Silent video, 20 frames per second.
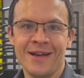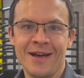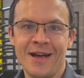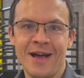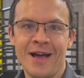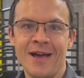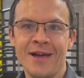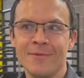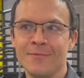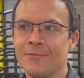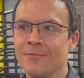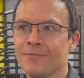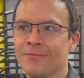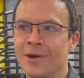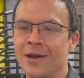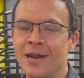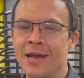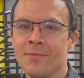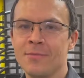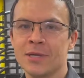Hi,
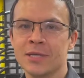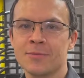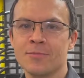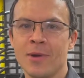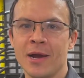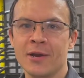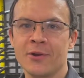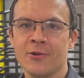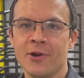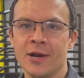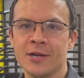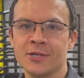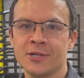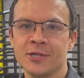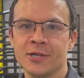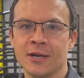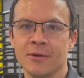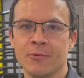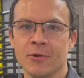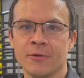my name is Mike
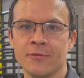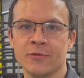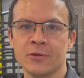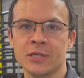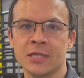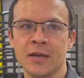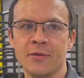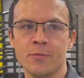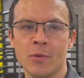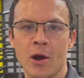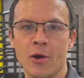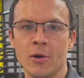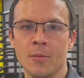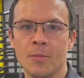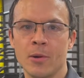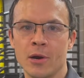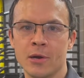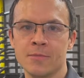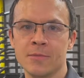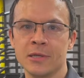Gresch. I work for Steve Brown
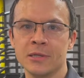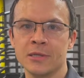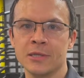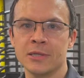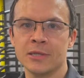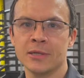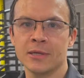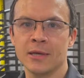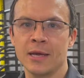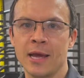Apartments